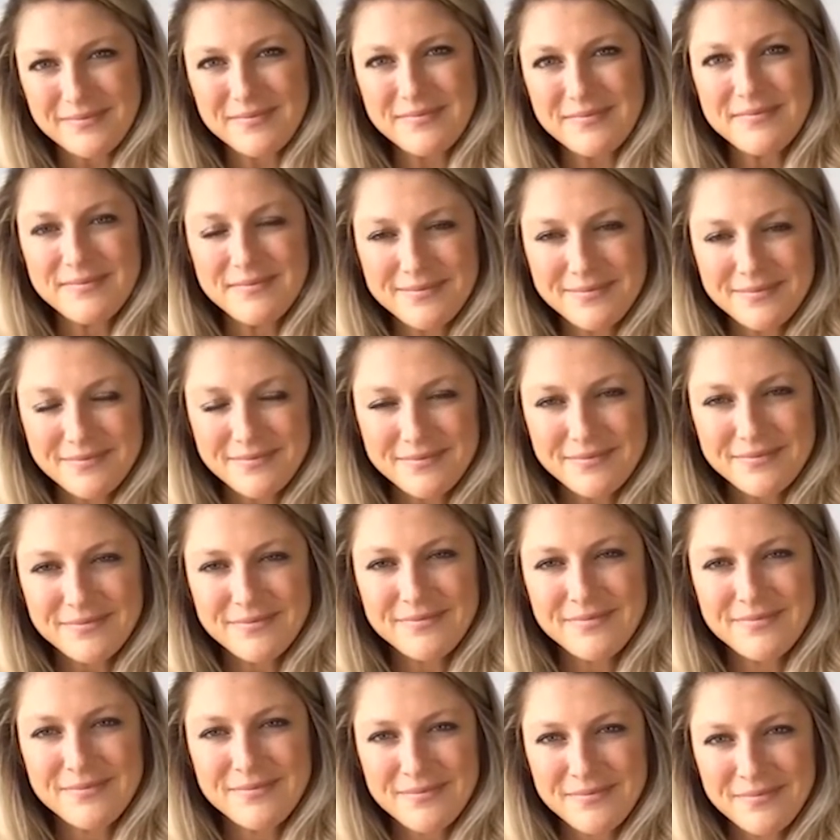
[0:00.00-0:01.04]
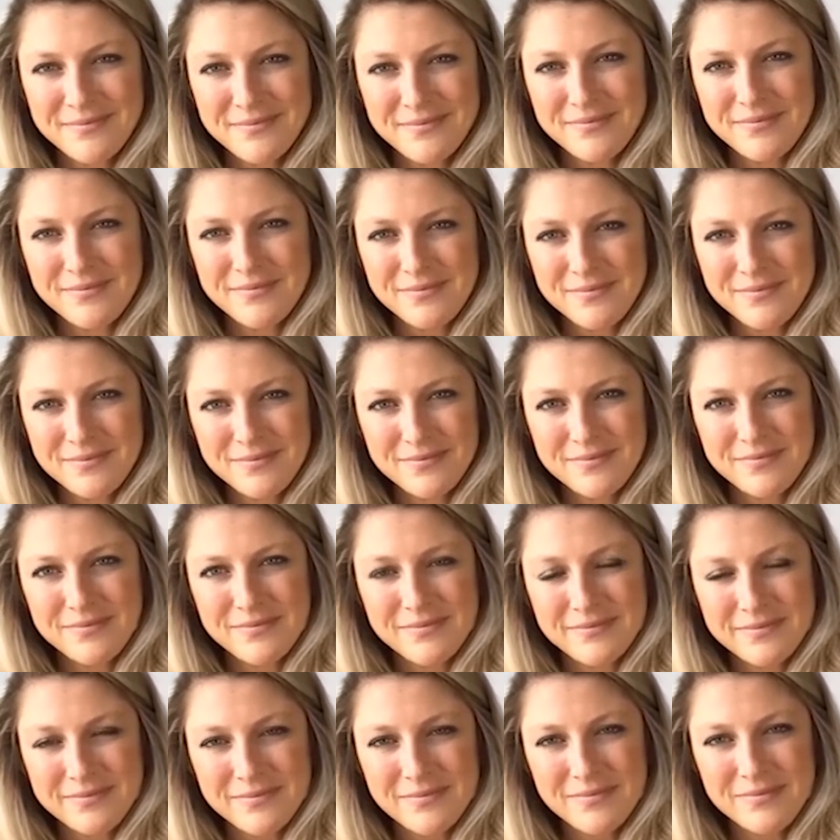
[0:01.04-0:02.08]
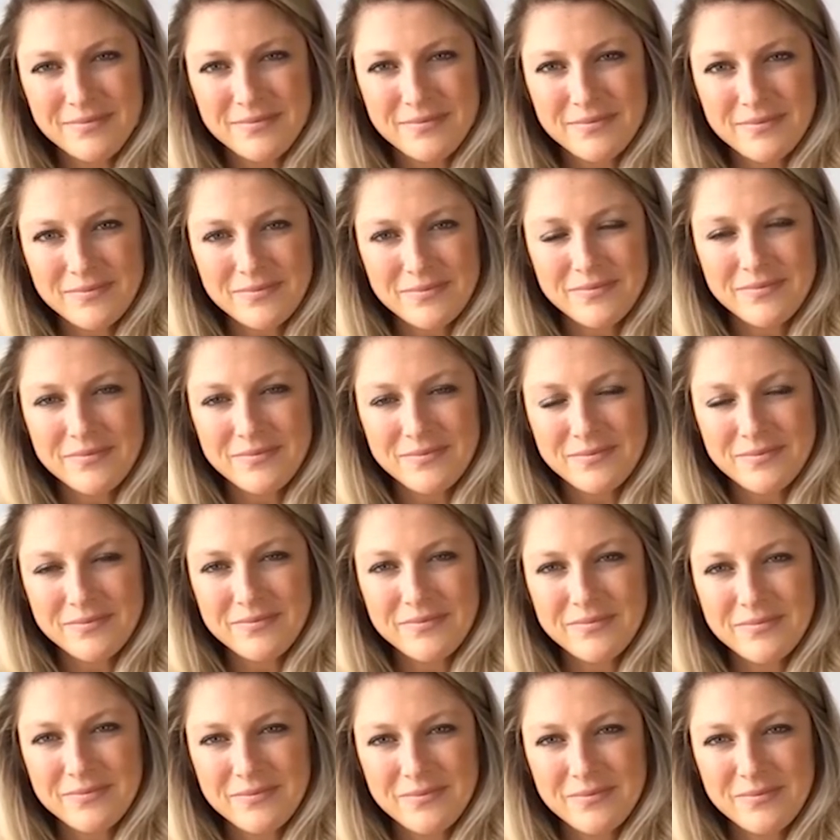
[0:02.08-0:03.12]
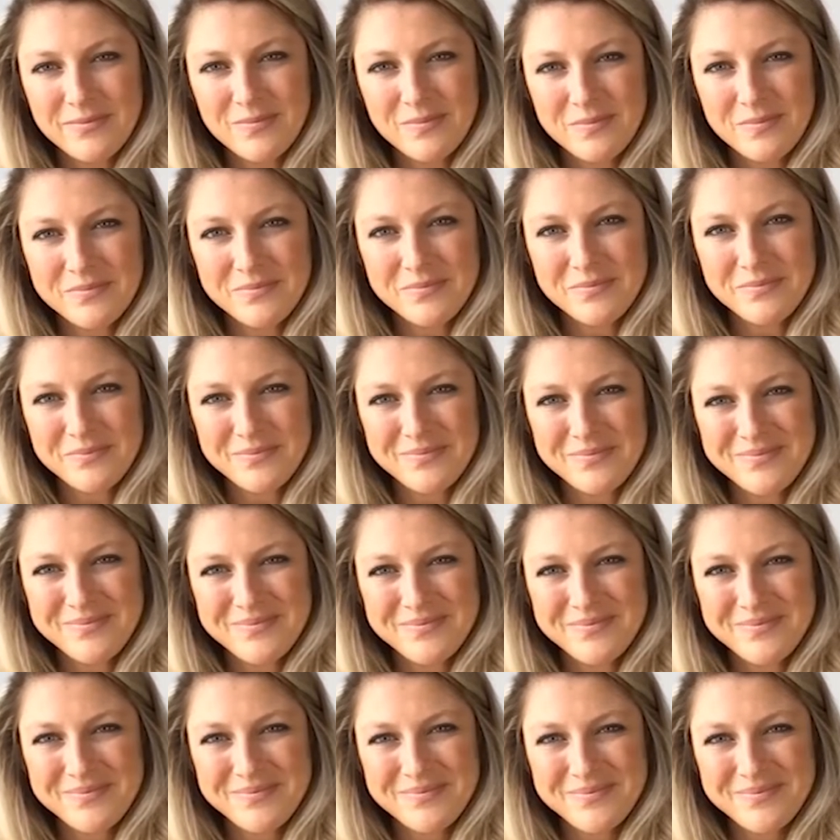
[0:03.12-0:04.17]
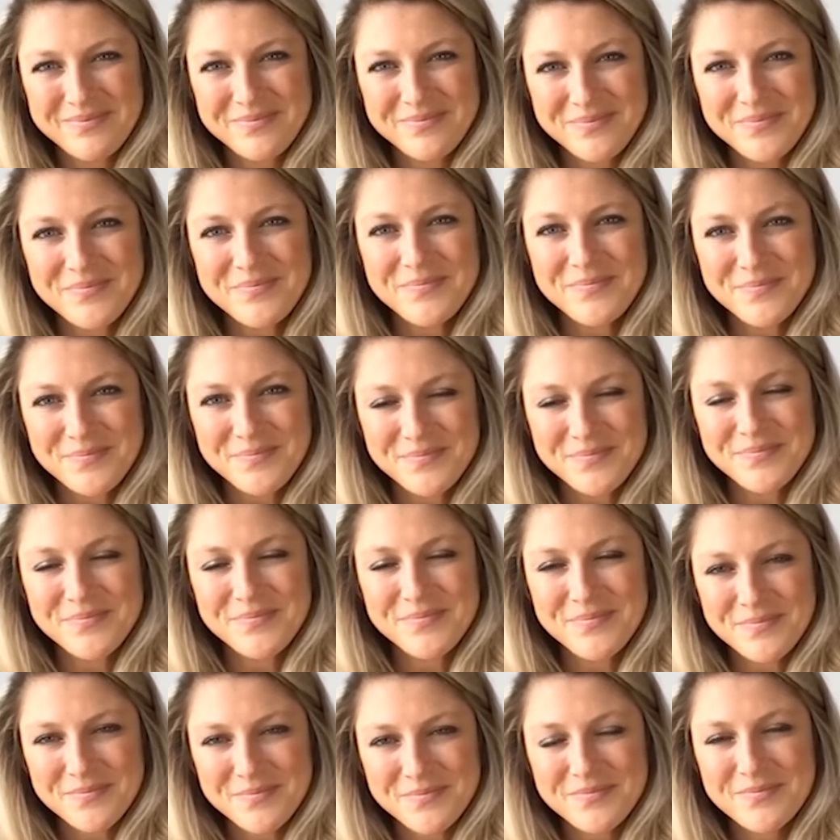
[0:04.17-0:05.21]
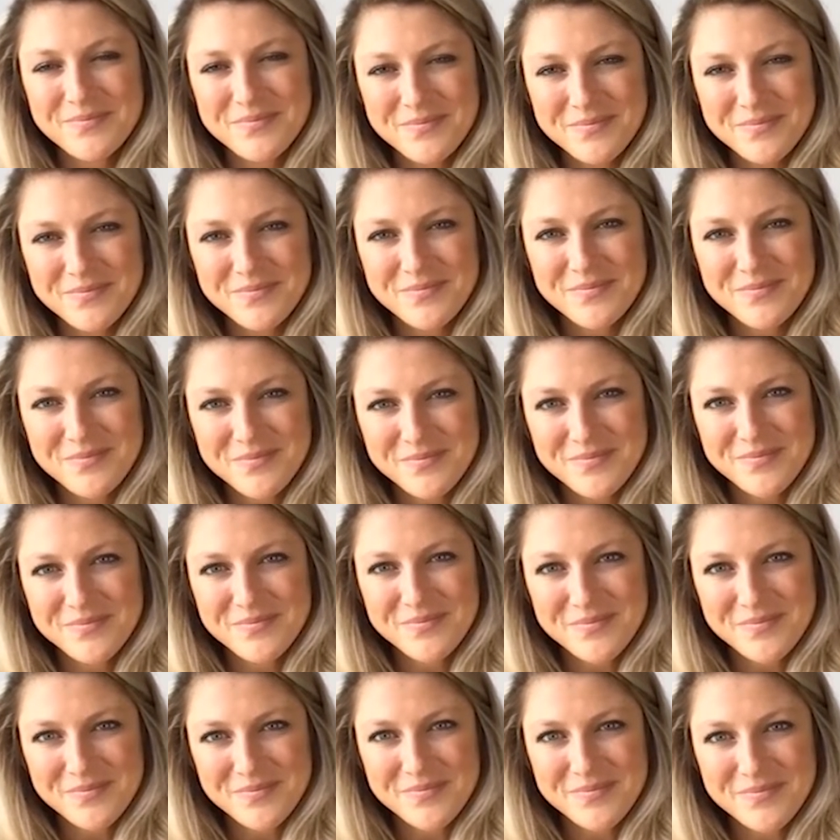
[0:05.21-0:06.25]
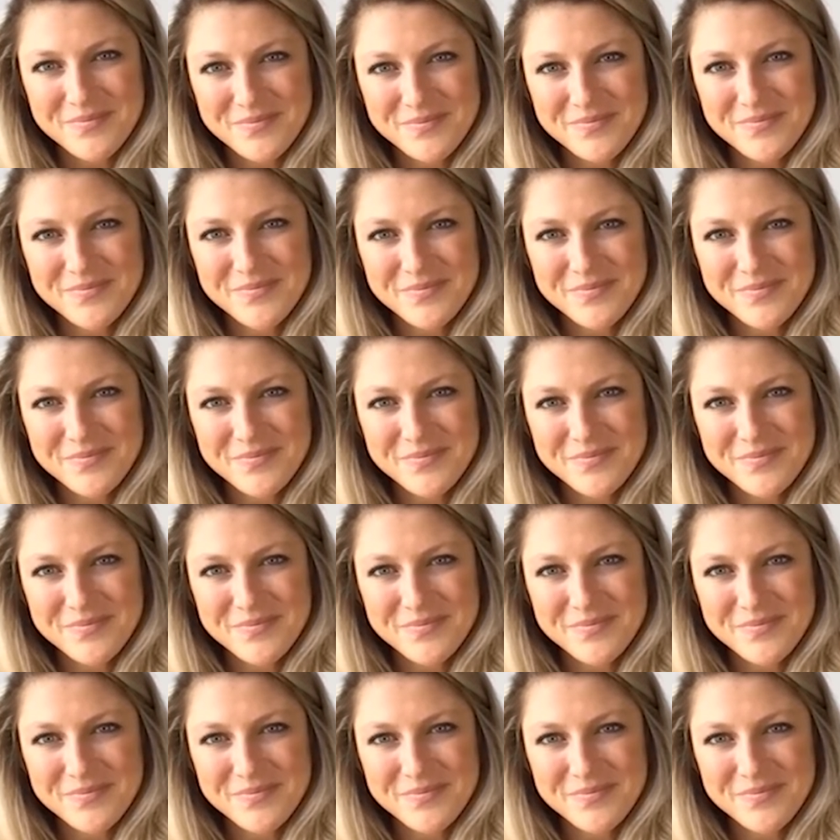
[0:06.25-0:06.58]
(silent)